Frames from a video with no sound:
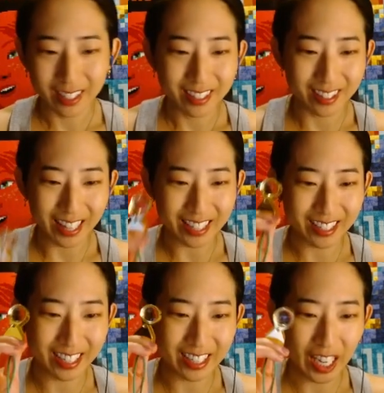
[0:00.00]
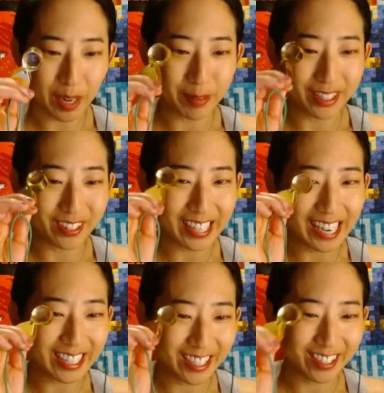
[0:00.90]
So that's the examine. You can
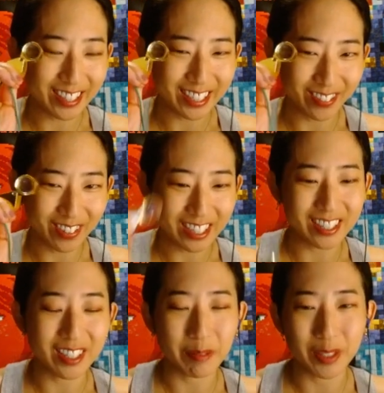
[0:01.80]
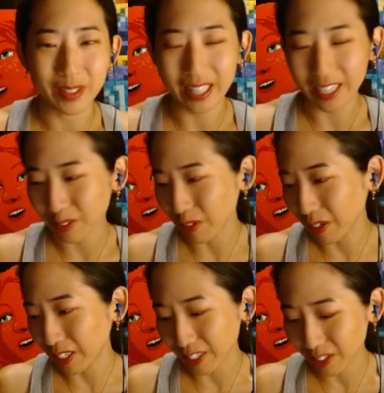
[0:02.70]
actually do this, and we're actually going to be doing that as
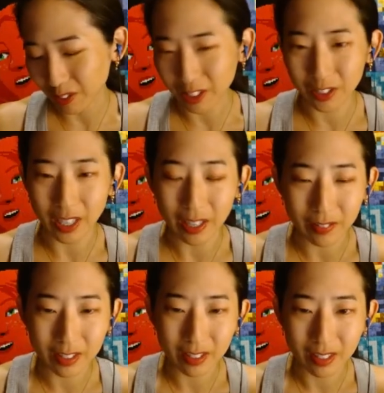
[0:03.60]
well as I show these crafts.